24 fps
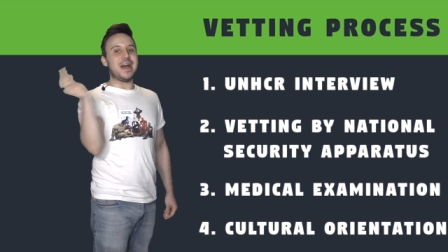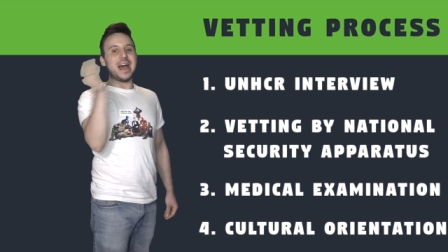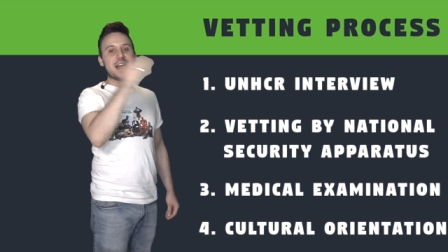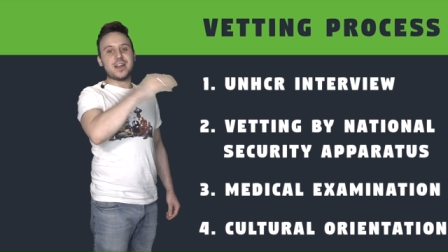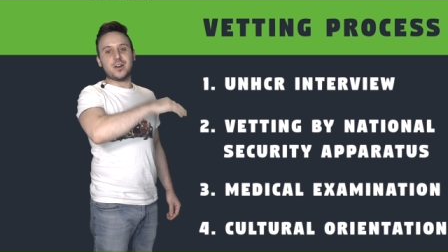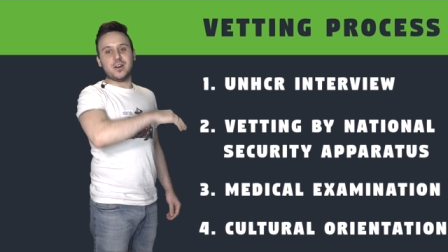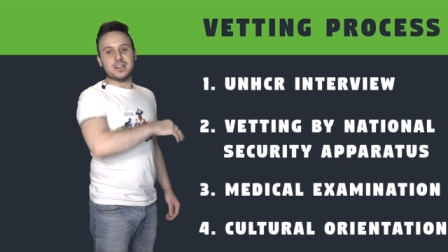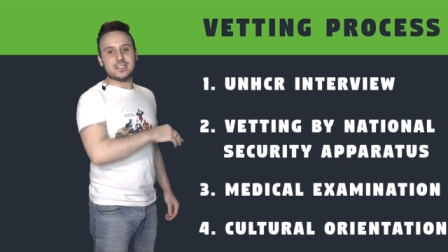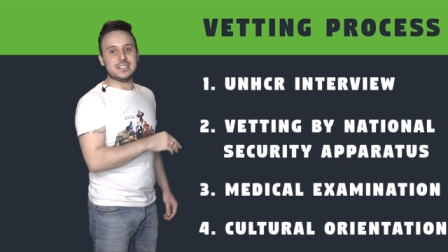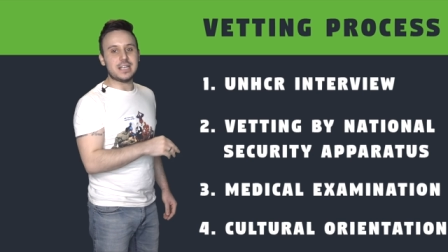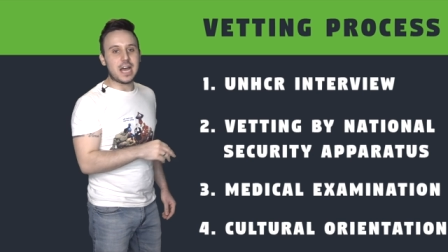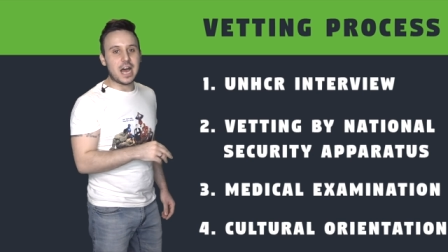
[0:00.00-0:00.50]

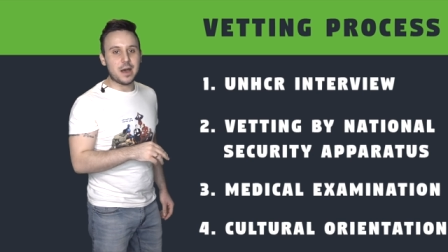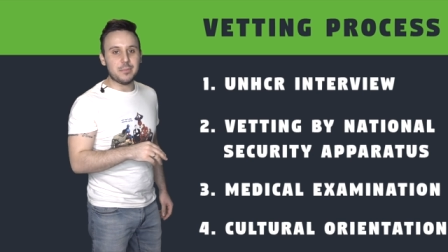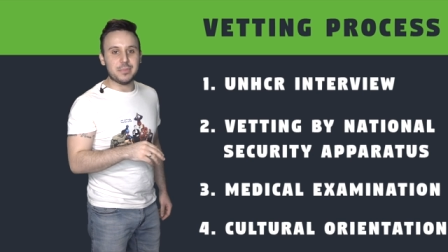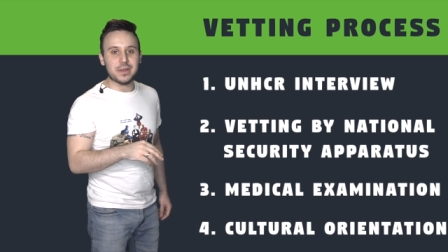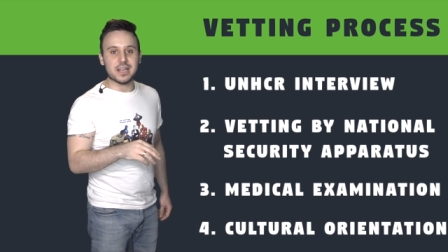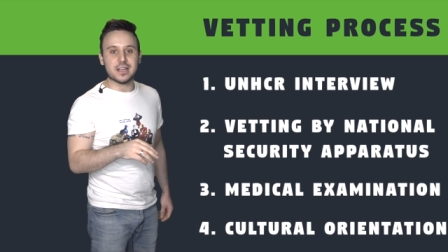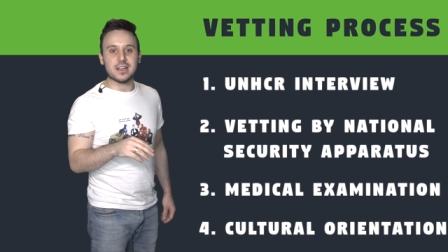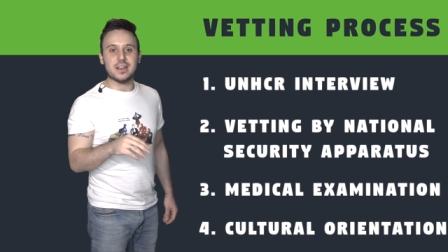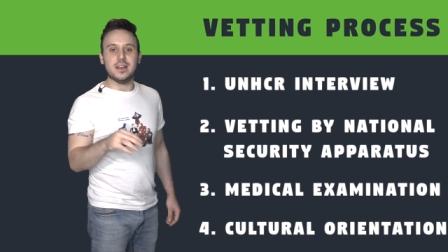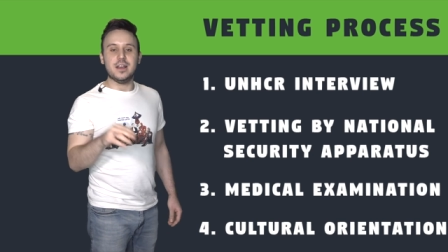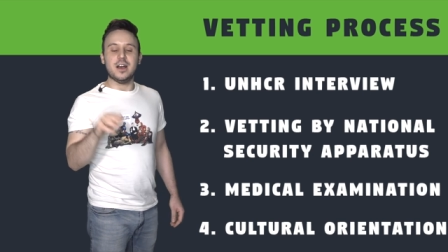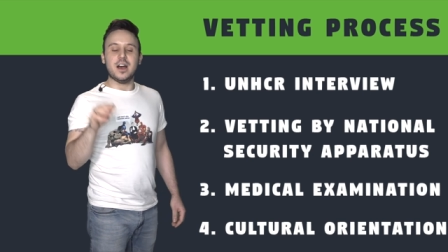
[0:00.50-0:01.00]
back on
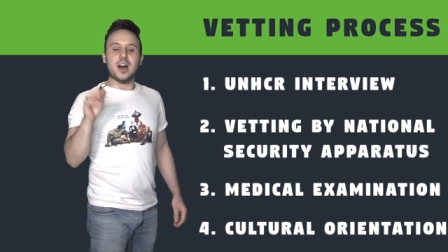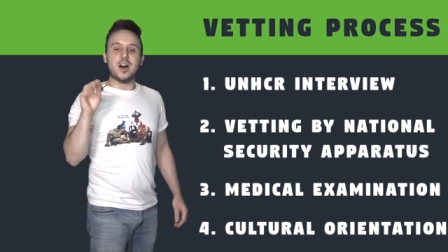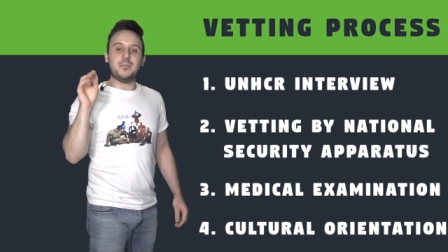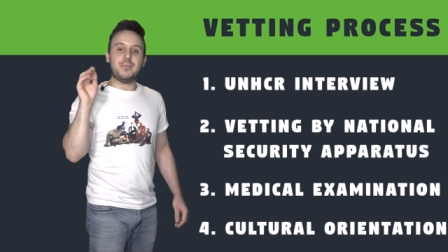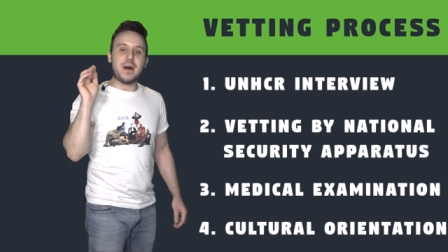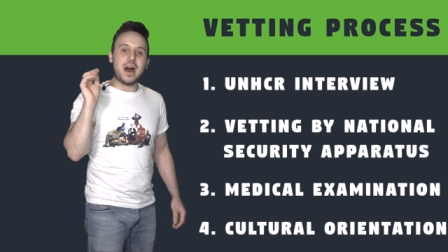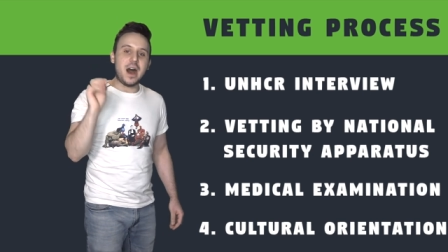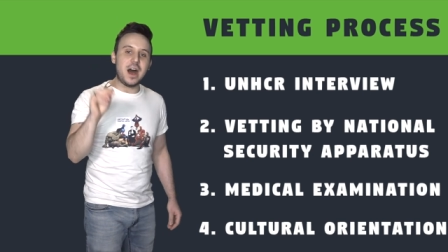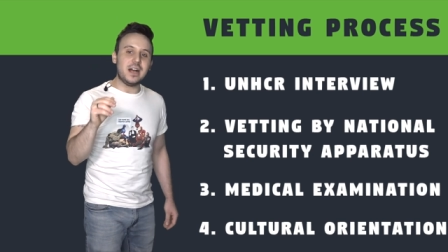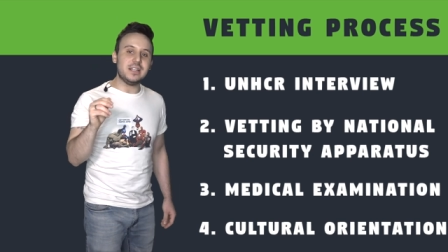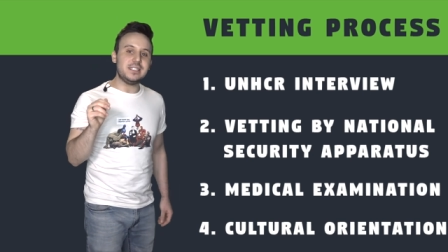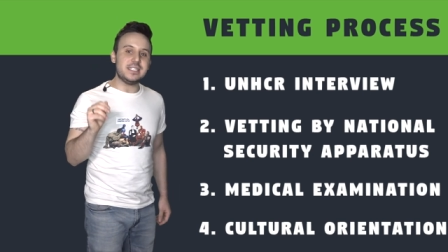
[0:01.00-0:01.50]
topic.
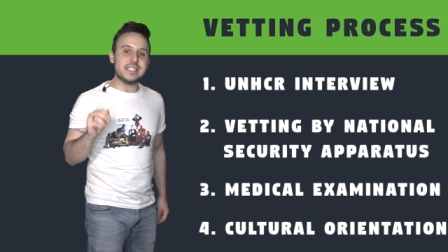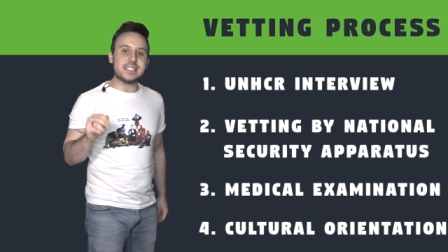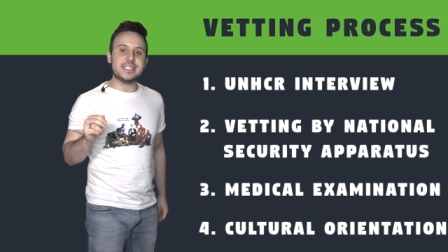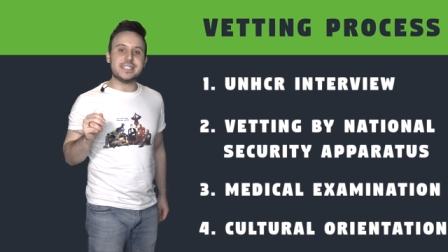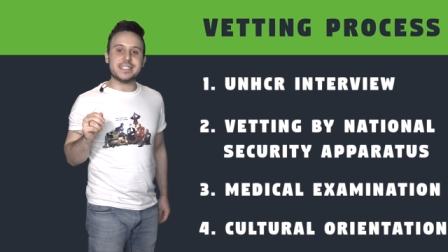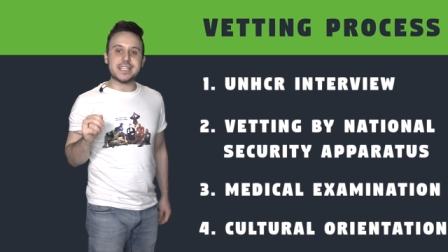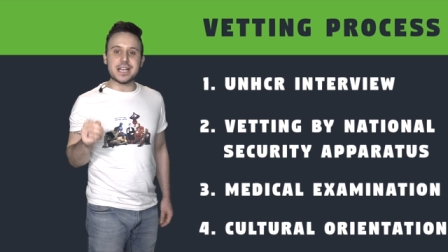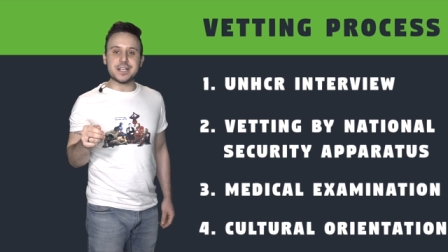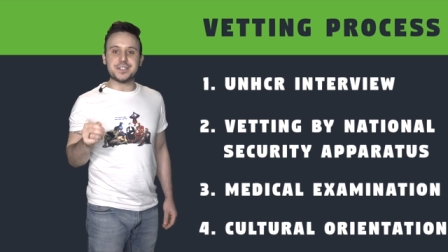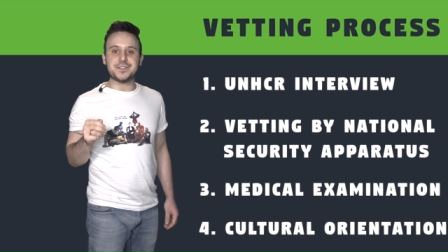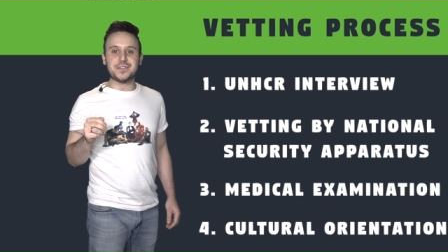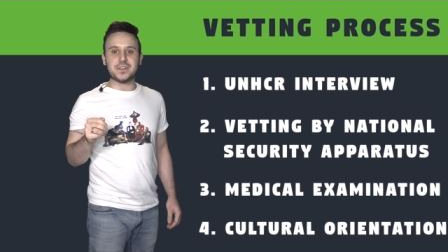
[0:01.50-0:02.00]
Upon
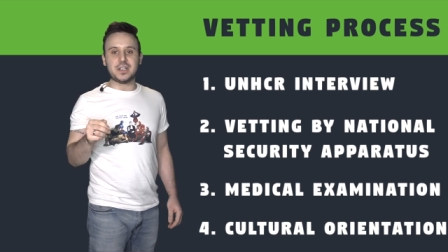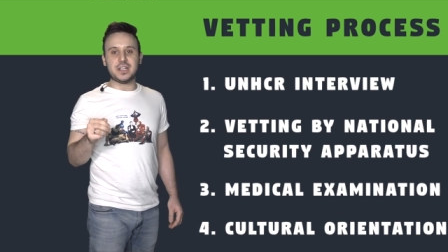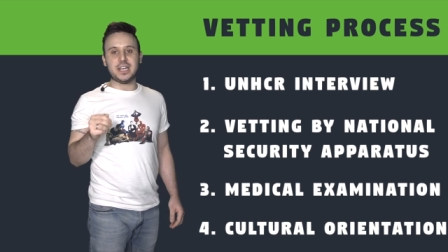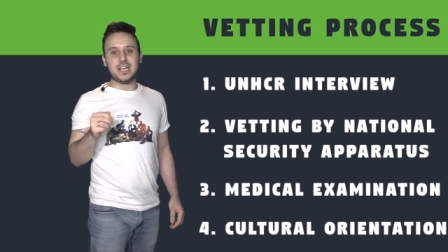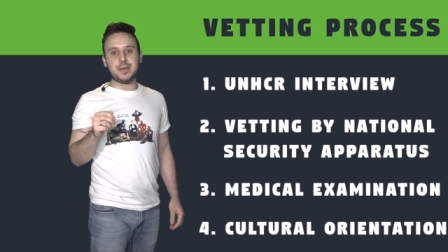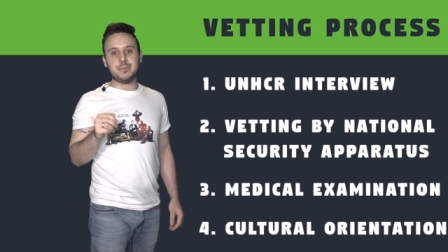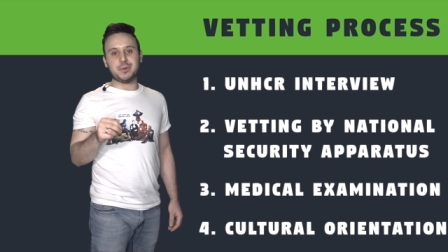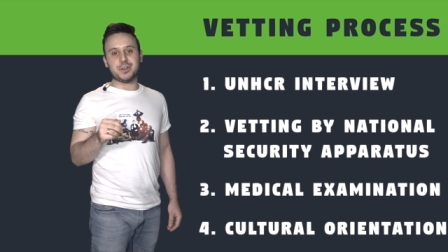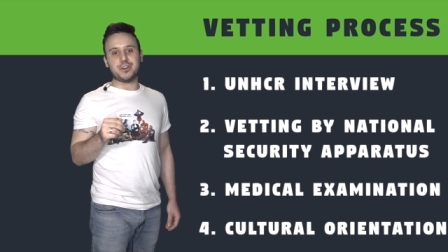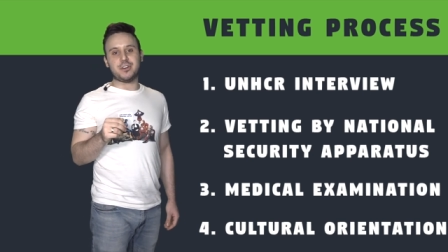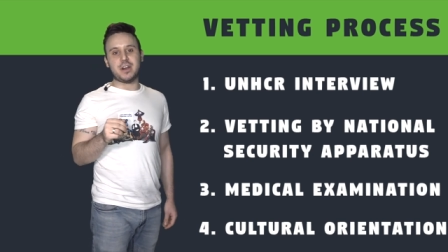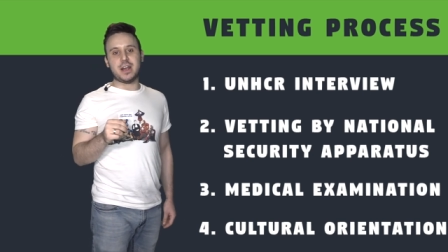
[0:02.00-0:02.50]
successfully
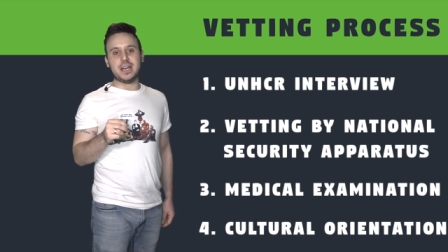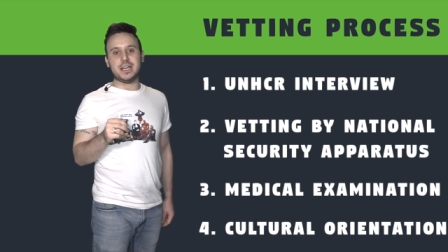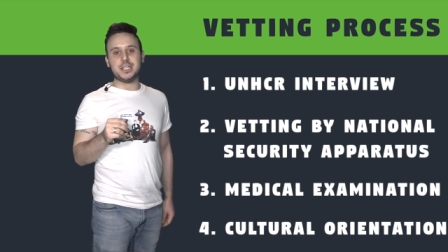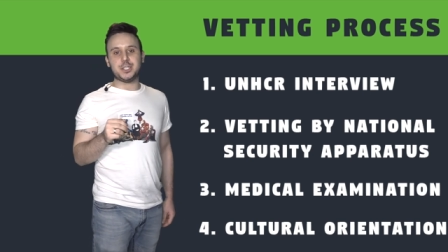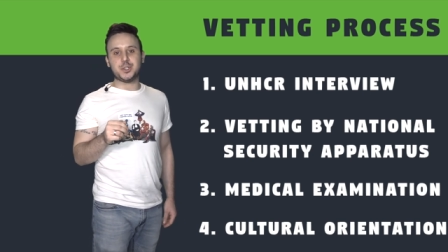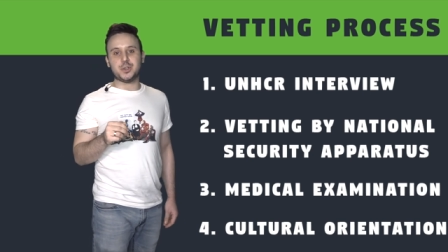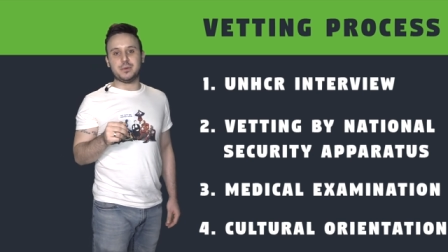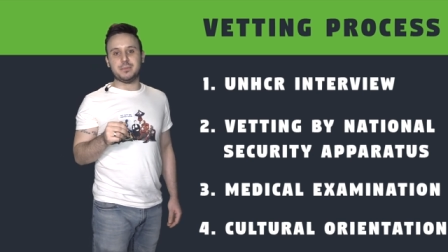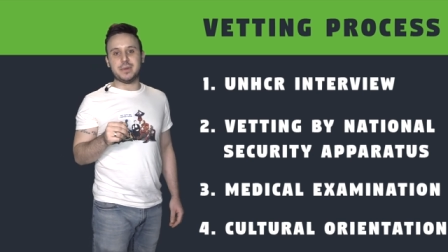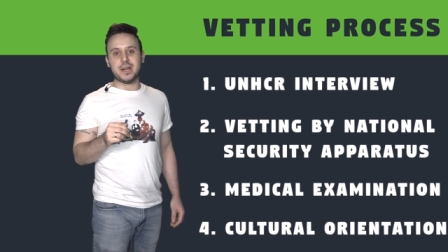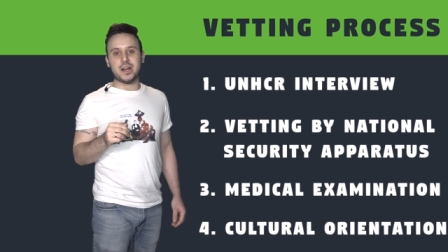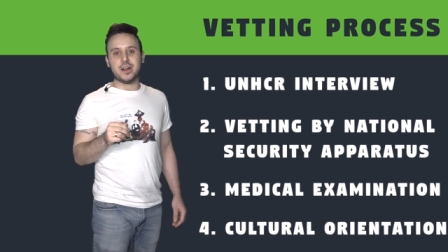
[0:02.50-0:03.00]
immigrating
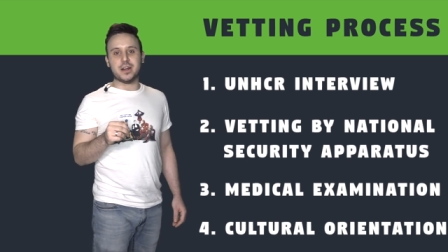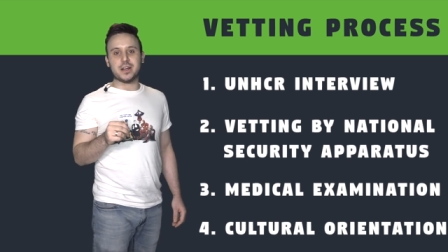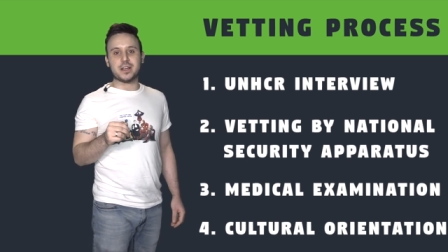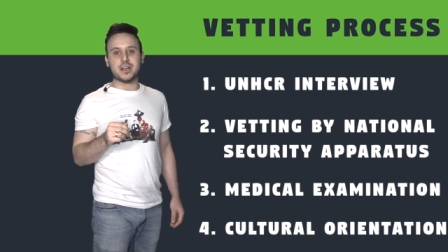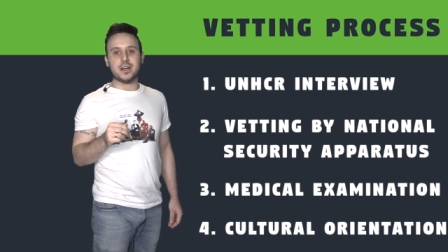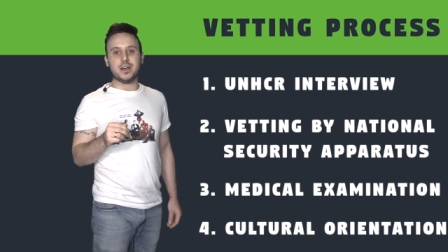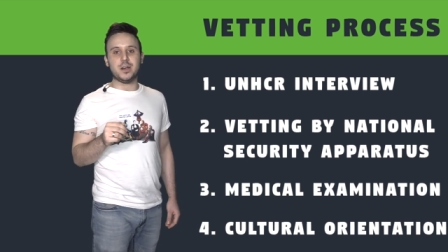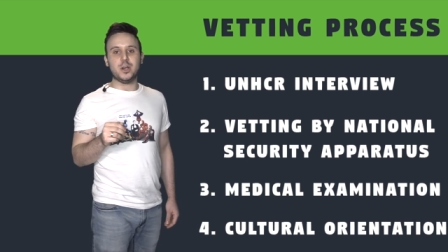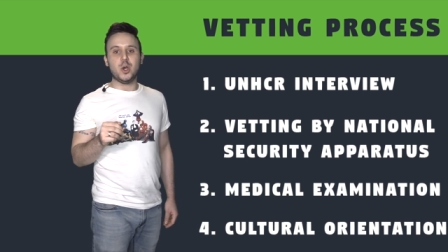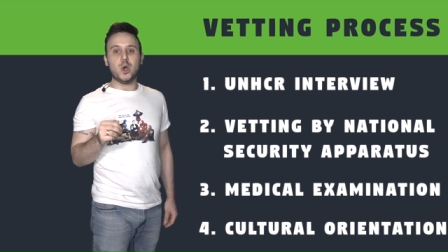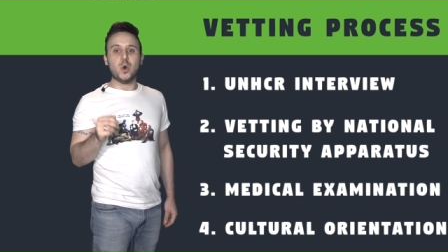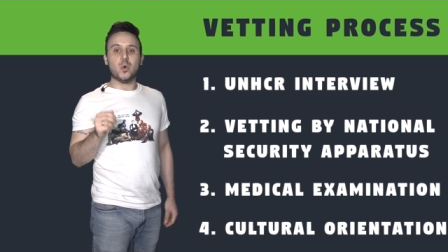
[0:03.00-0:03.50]
to
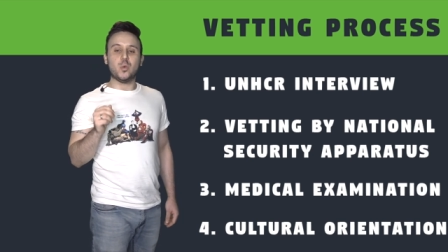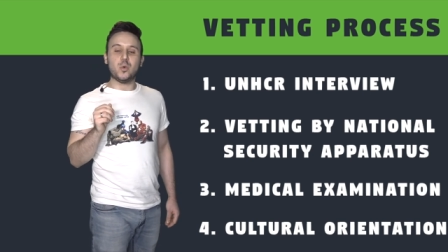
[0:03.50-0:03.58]
America,